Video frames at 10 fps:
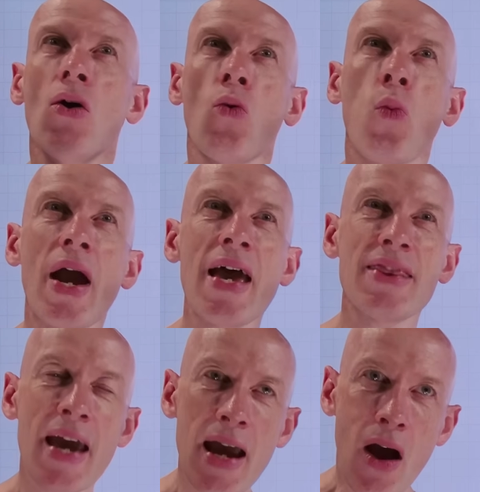where
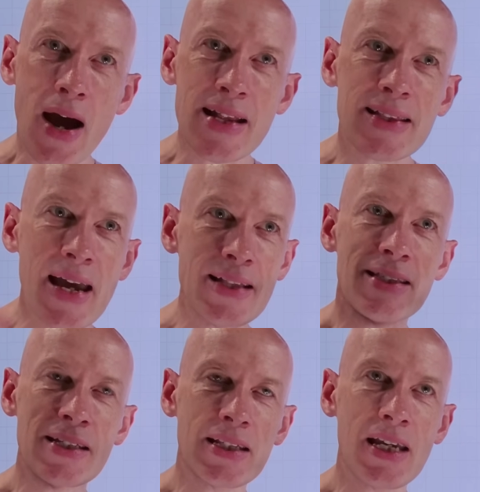their
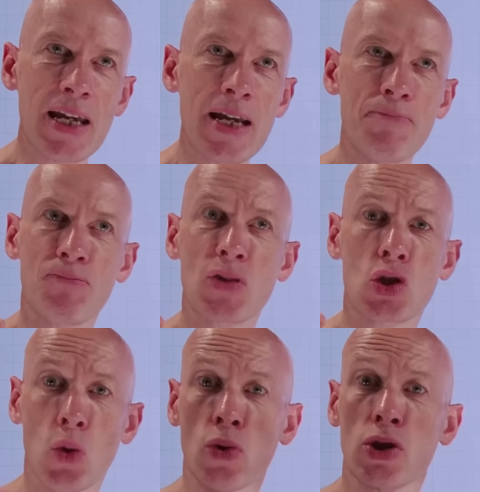identity
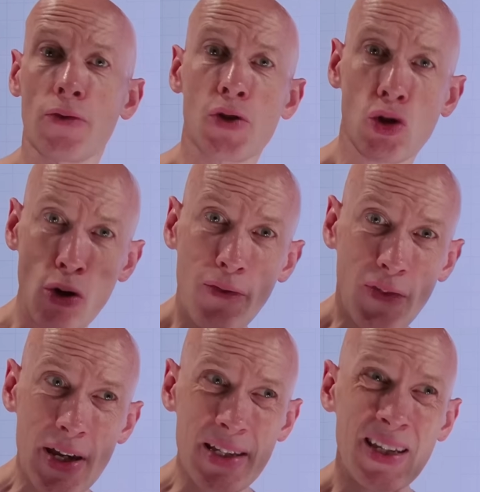source of truth
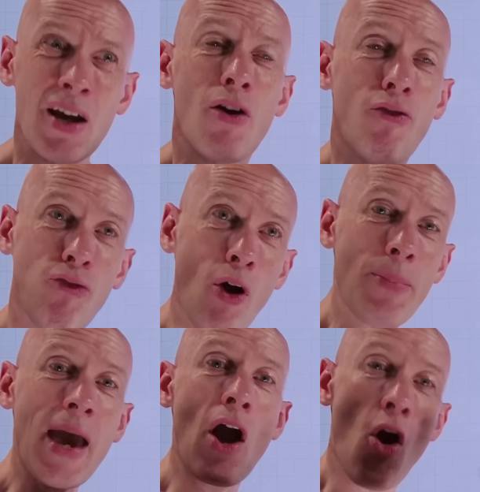is from
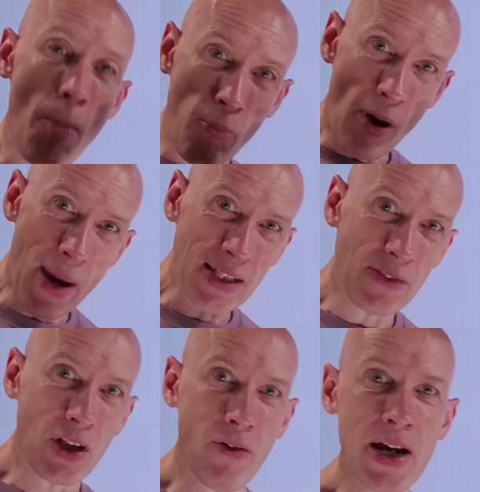that on-prem
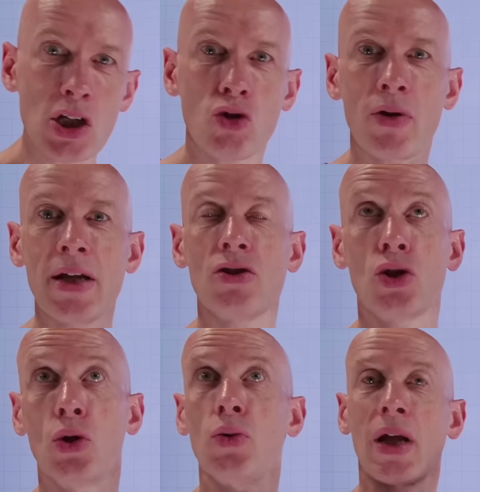Active Directory
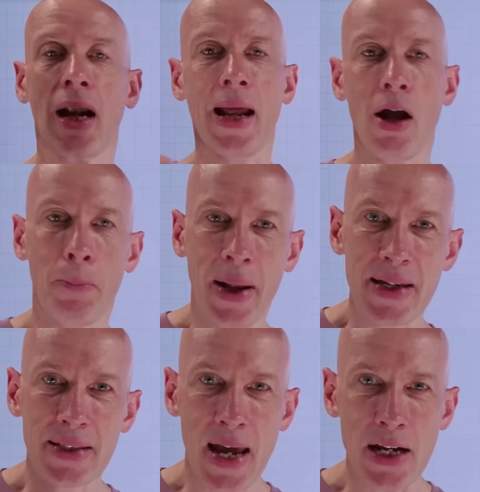to the
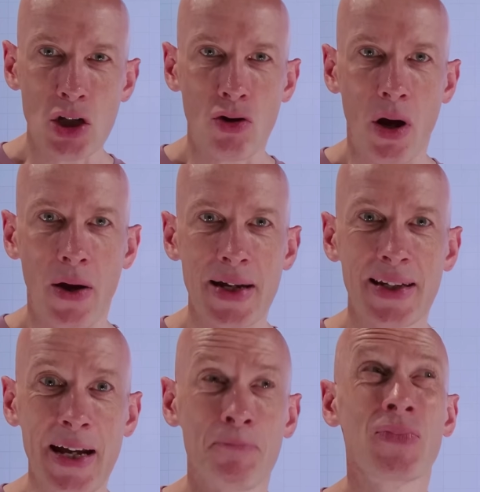cloud-based Entra
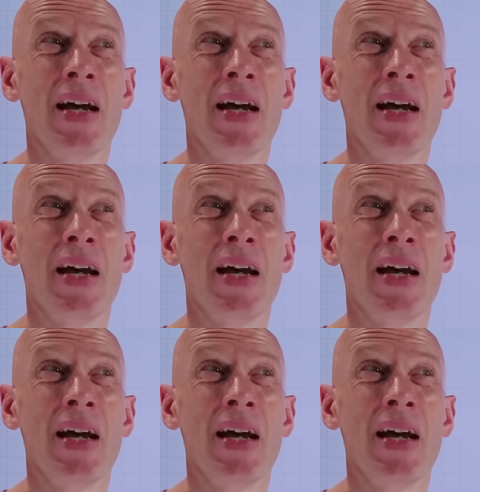ID.